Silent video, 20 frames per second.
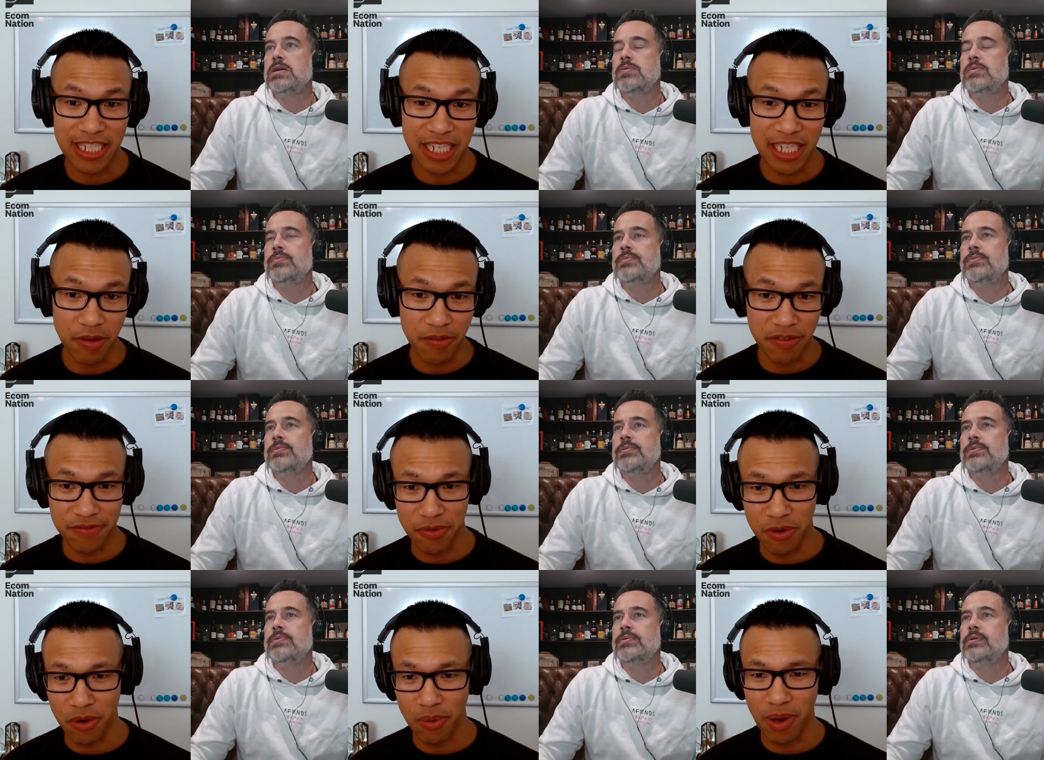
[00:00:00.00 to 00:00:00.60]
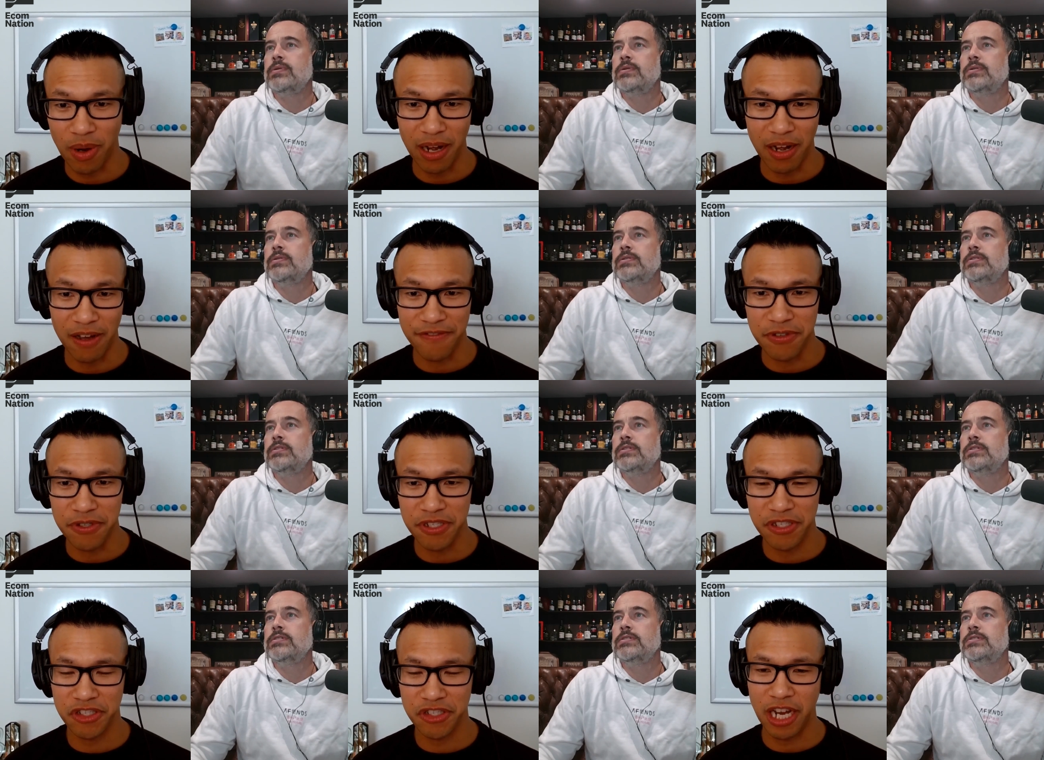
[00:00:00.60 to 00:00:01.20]
Speaker 1: service for why I've
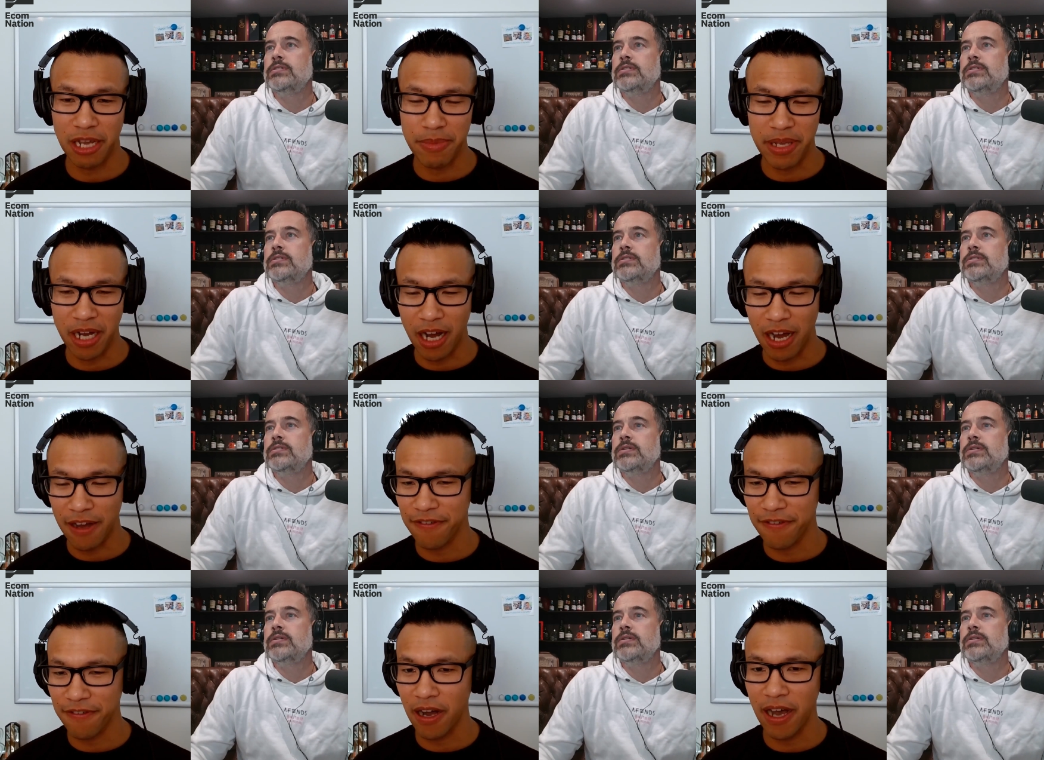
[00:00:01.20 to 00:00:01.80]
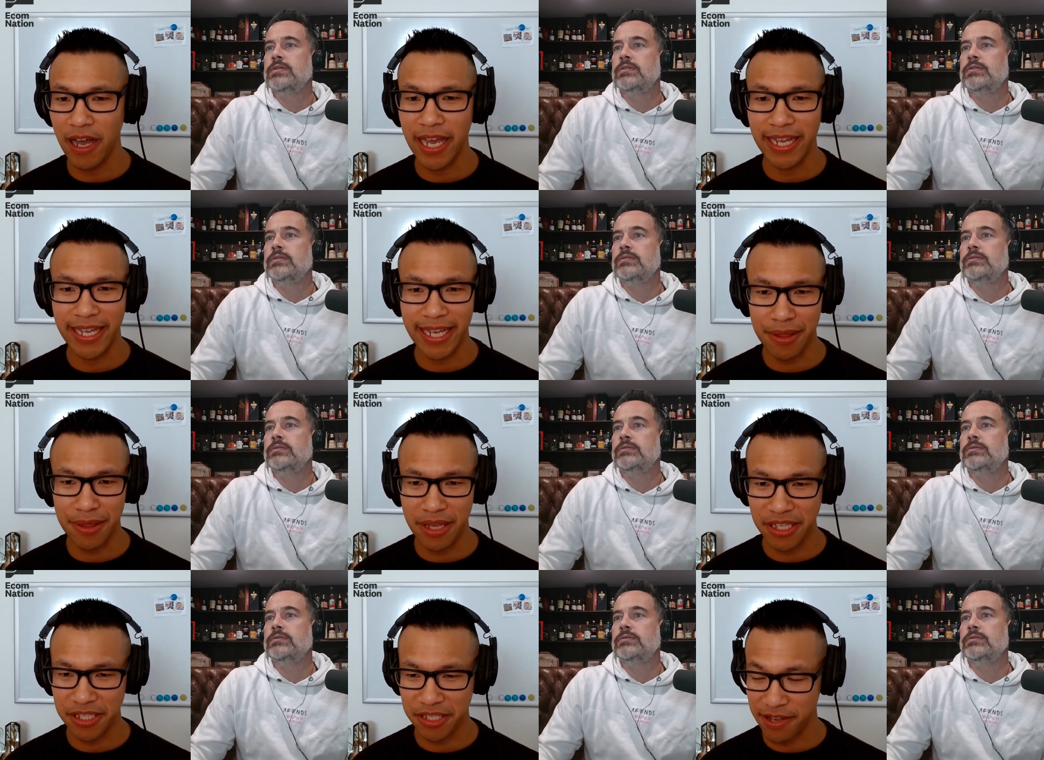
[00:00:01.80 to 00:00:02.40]
used JB Hi-Fi and
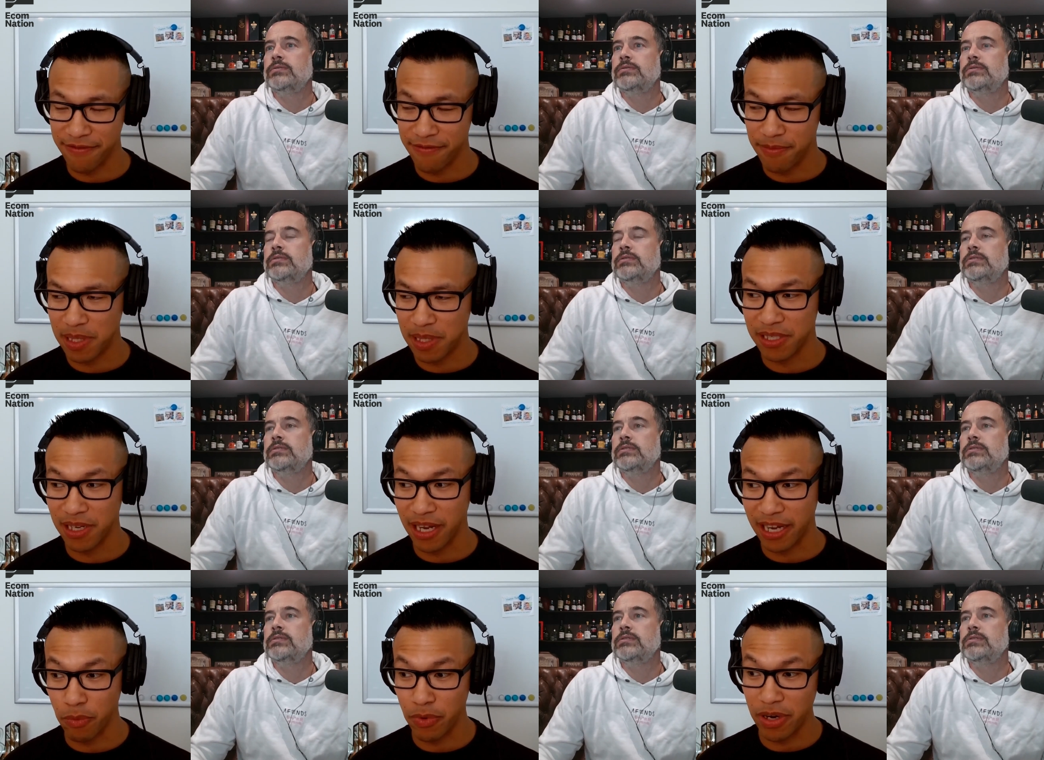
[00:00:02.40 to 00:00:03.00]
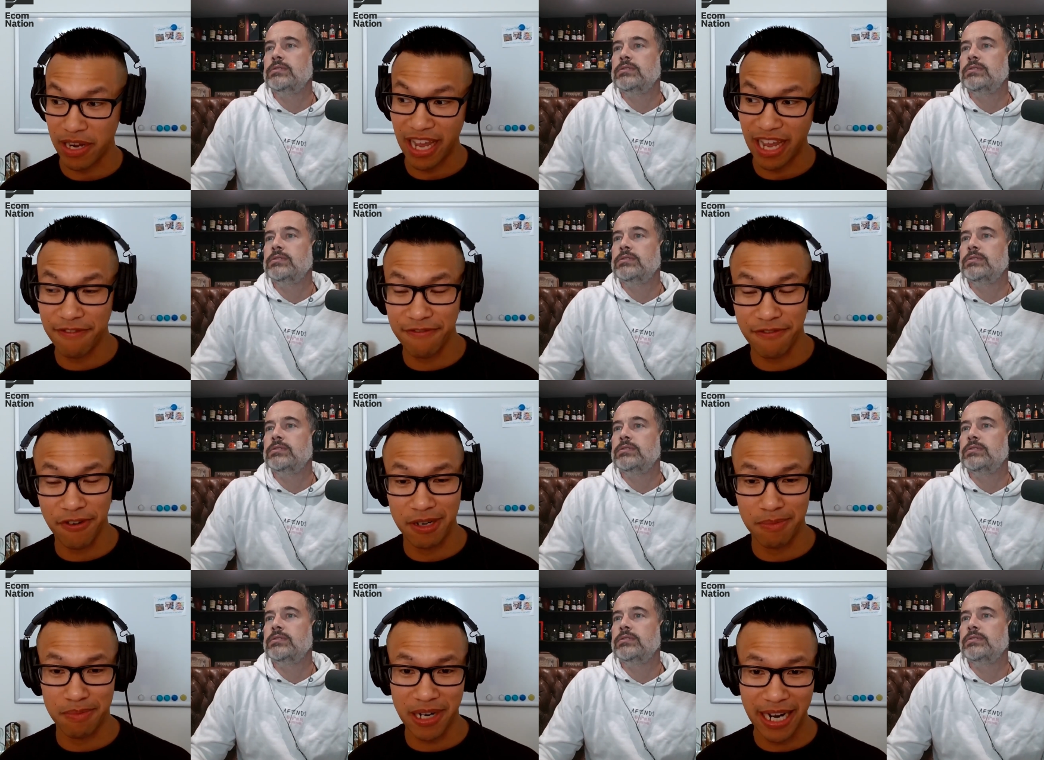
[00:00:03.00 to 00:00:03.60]
get things delivered because like when a
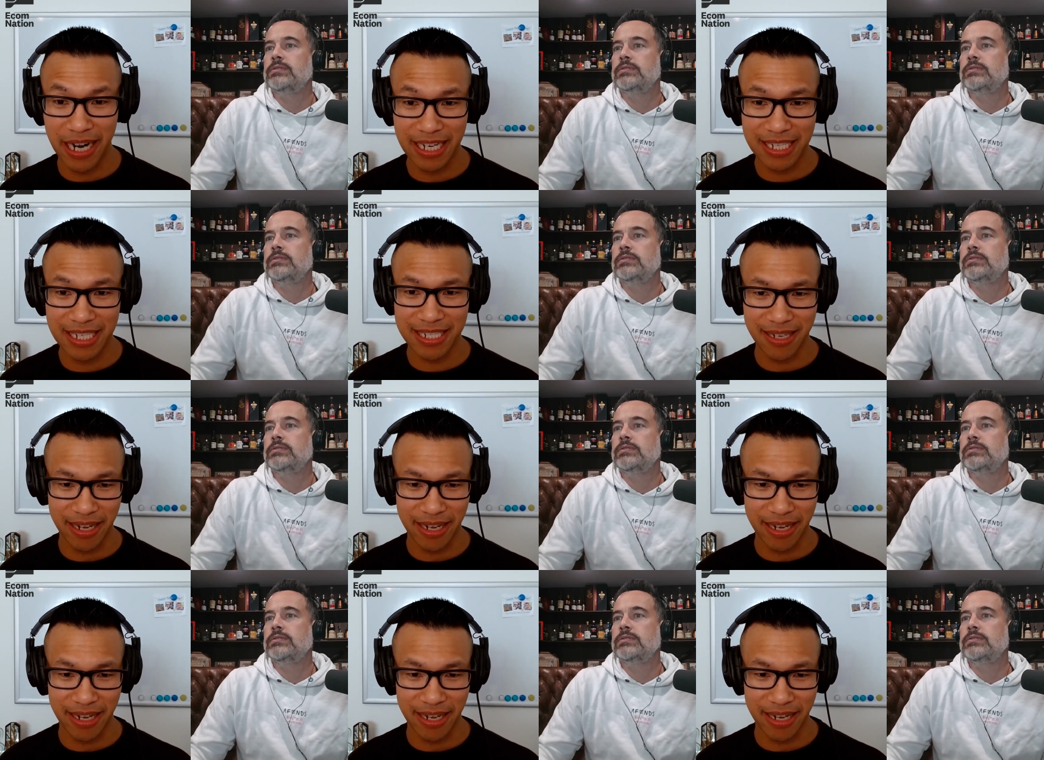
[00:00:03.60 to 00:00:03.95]
headphone breaks,